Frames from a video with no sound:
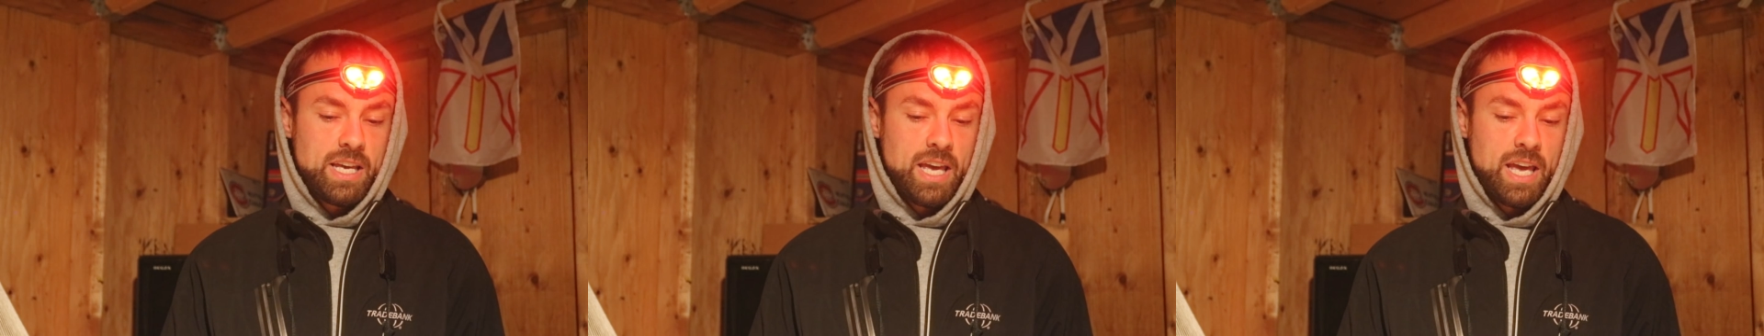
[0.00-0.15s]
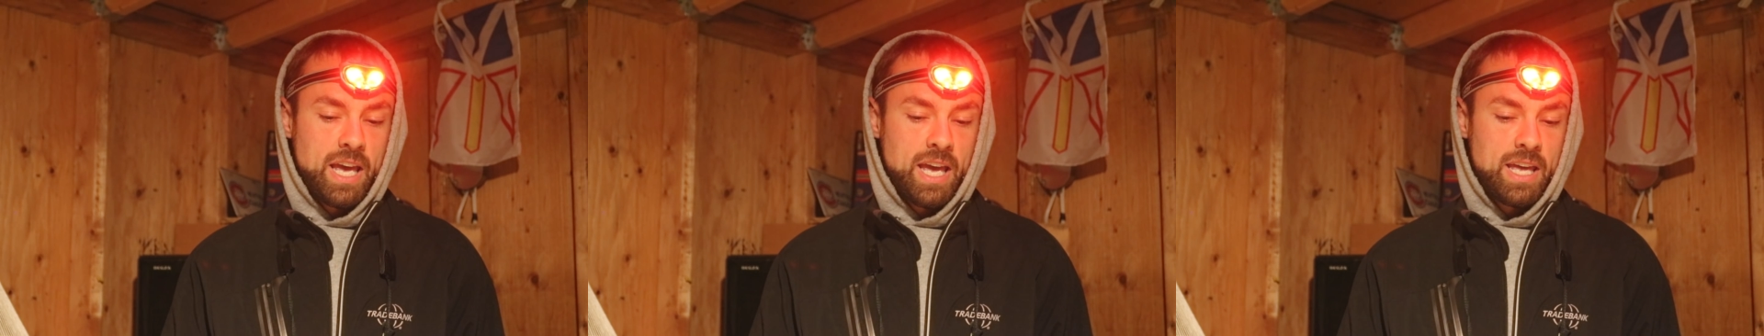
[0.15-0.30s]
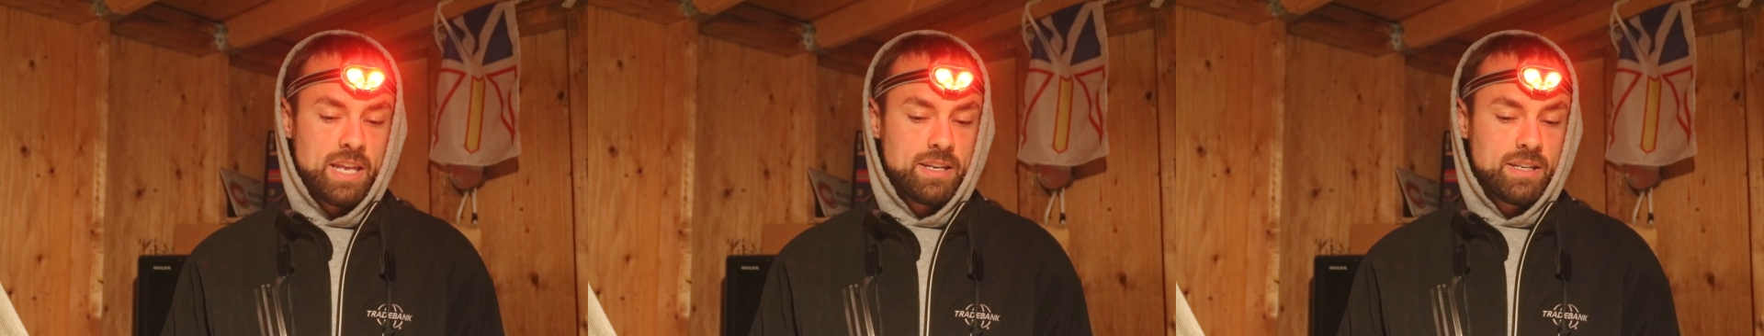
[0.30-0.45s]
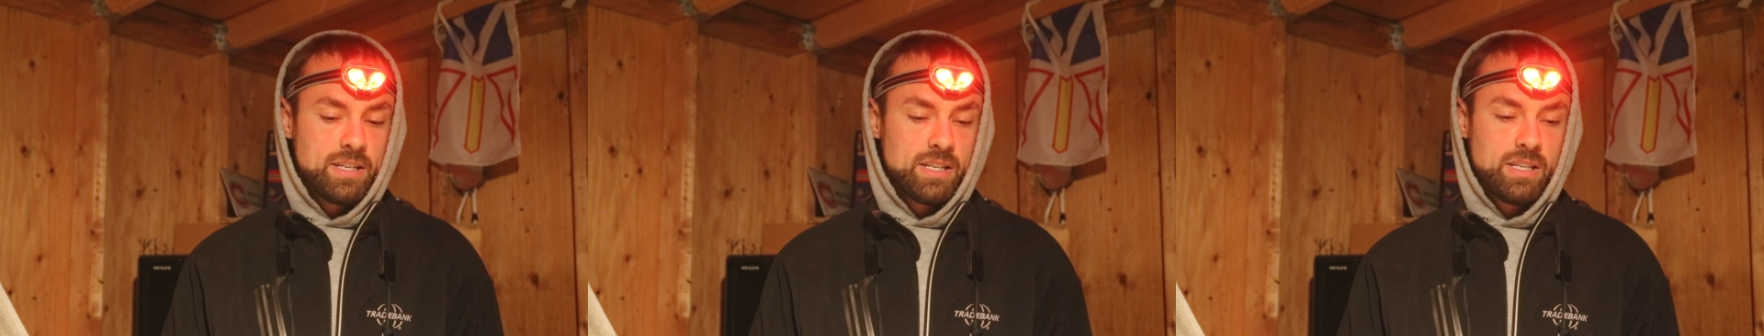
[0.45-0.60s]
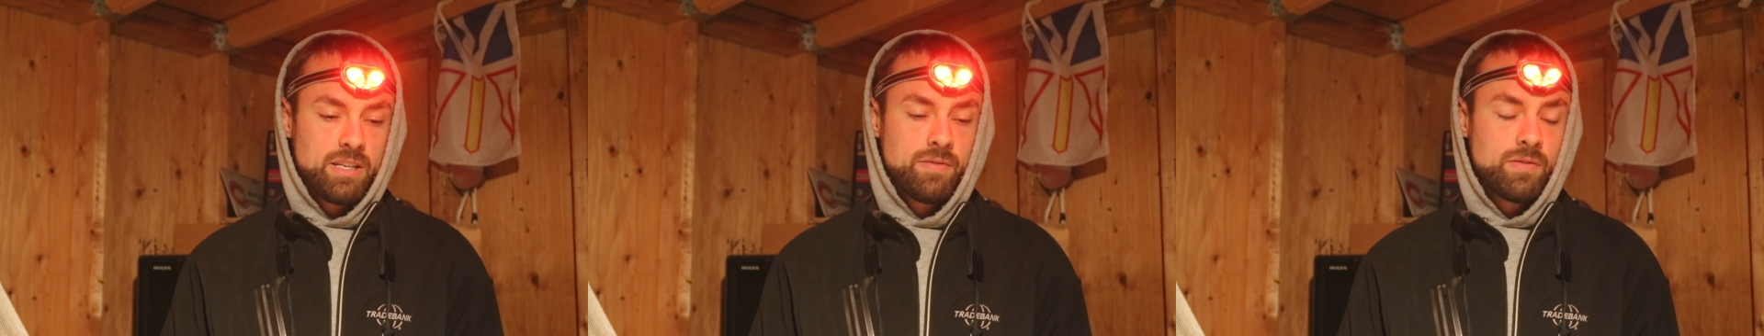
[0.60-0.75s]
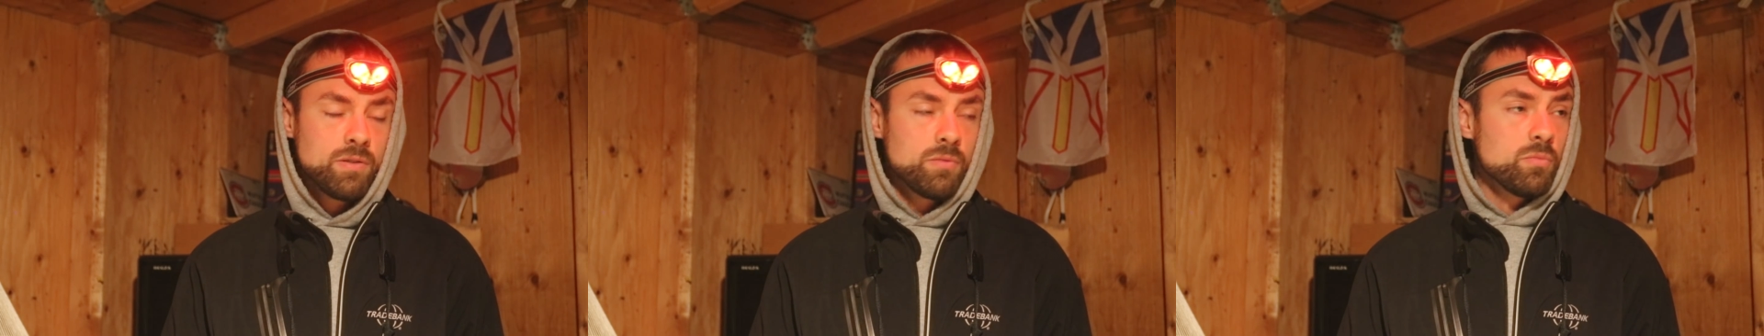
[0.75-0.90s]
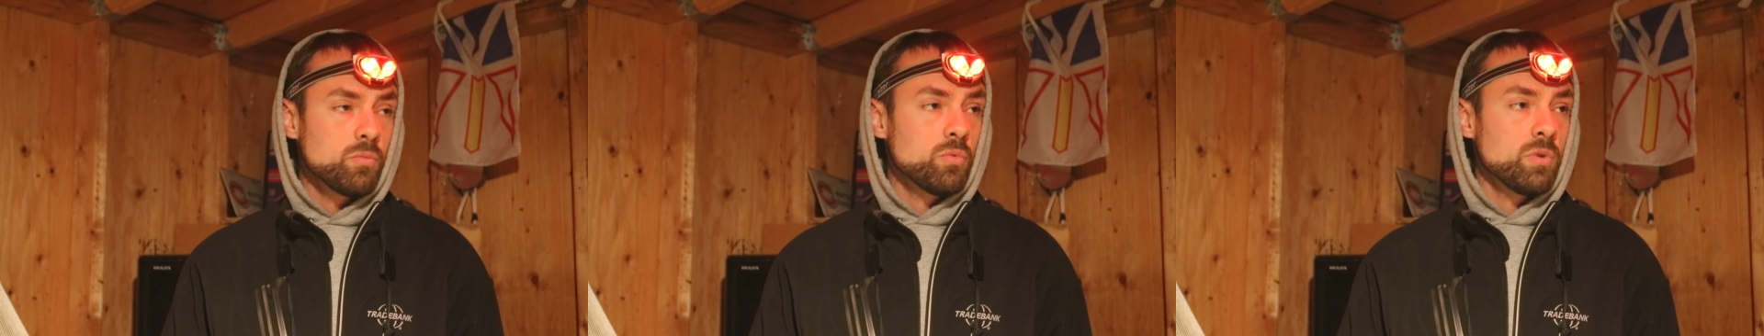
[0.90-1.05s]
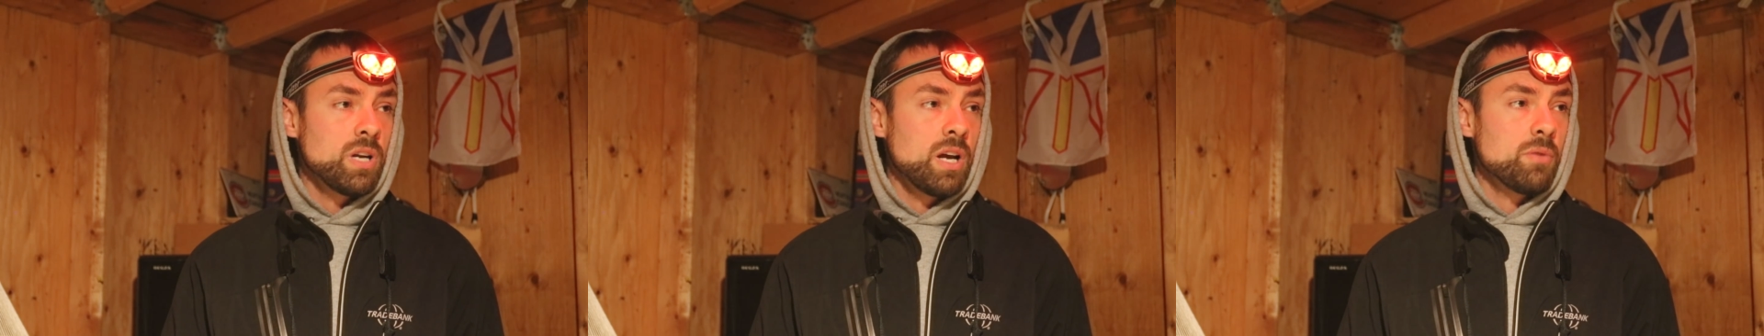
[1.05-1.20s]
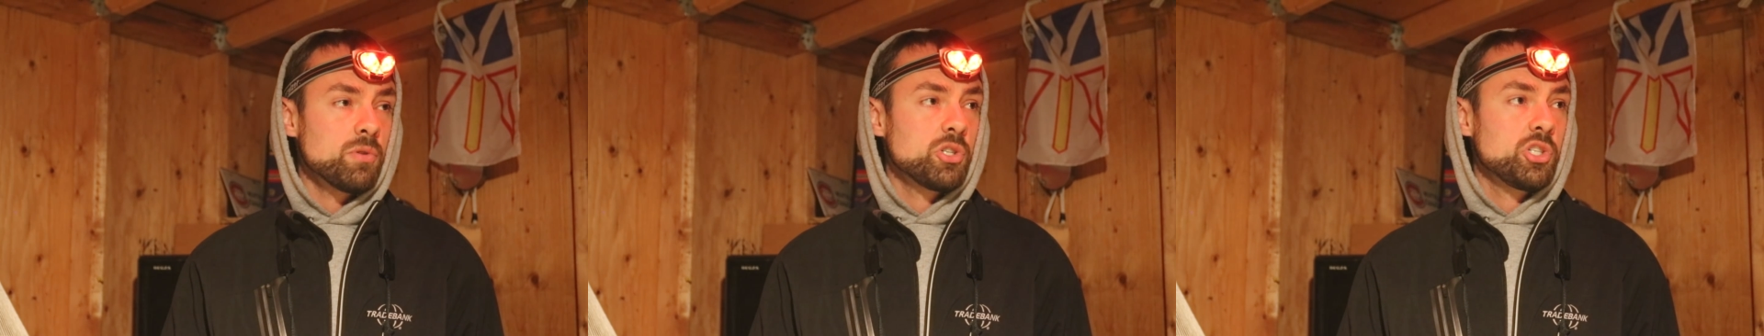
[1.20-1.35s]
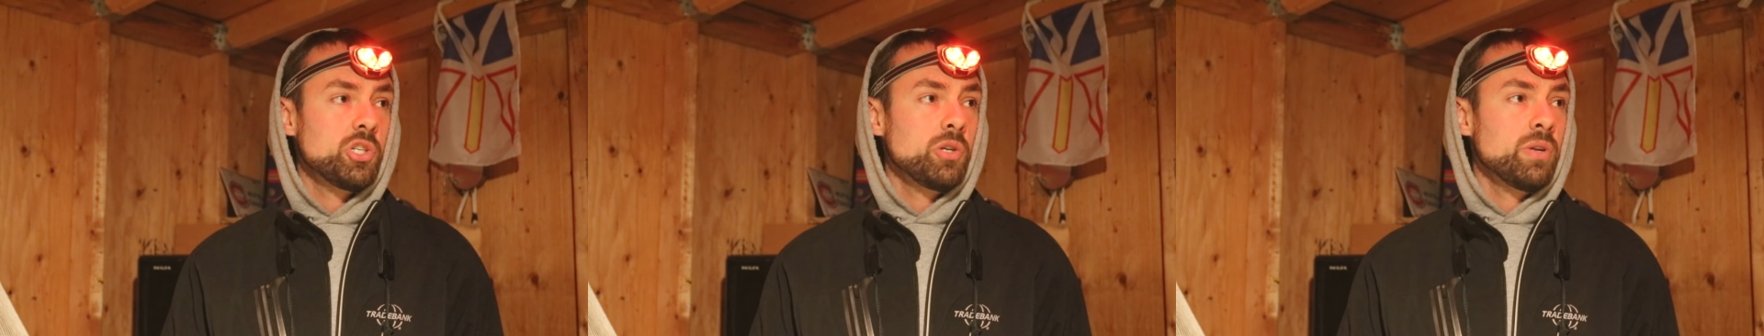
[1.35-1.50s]
And even when I
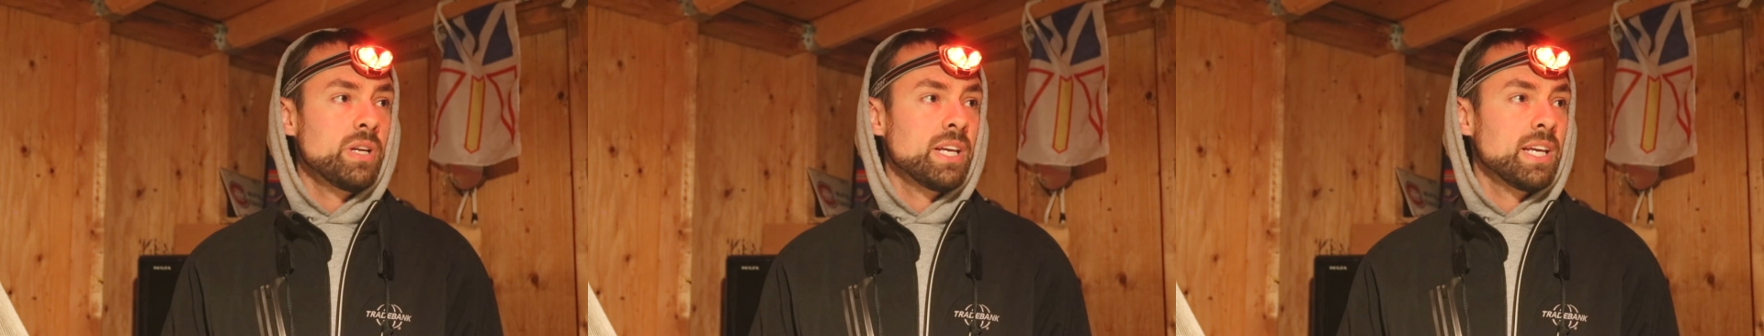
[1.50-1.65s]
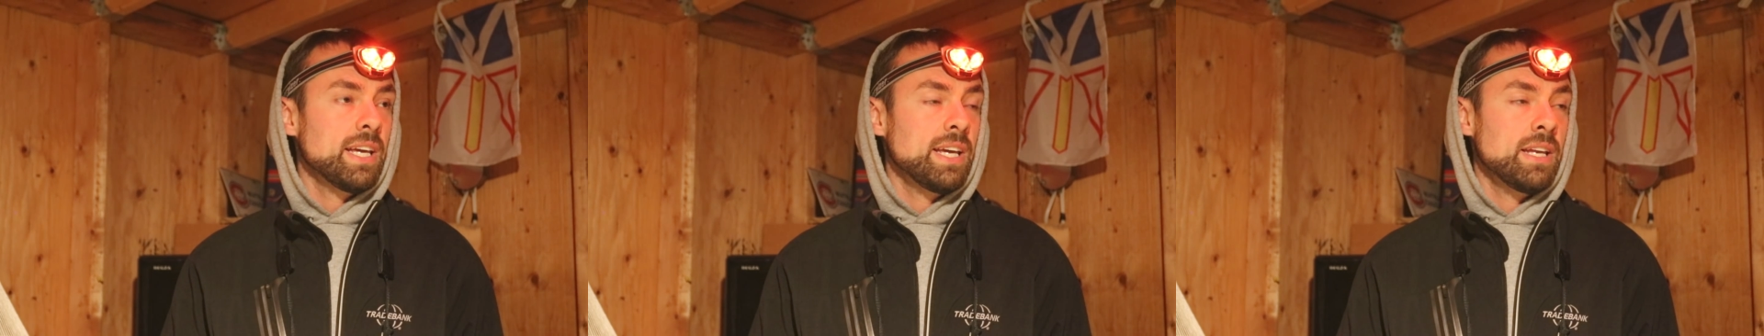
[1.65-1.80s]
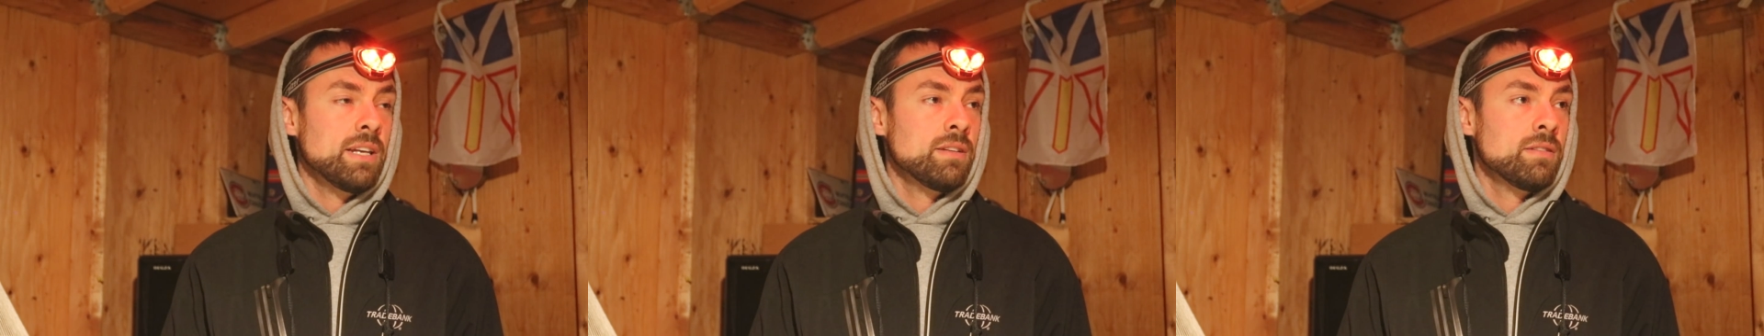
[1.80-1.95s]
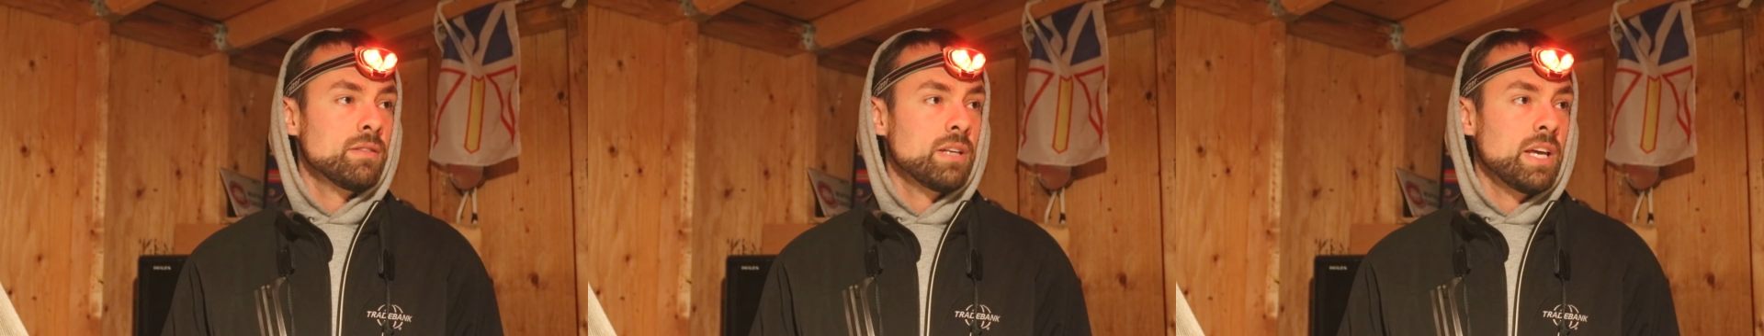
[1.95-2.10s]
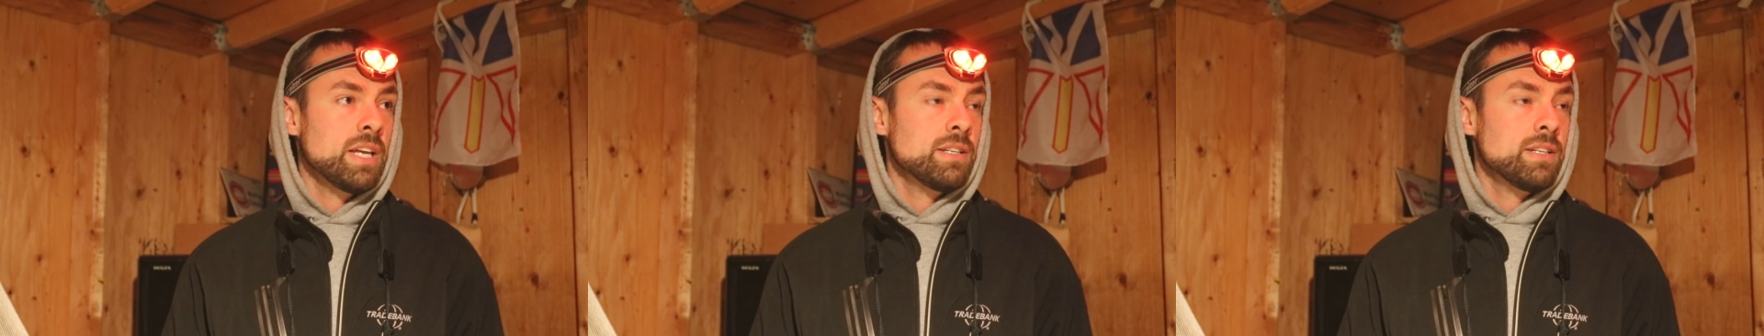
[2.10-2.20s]
was shooting in,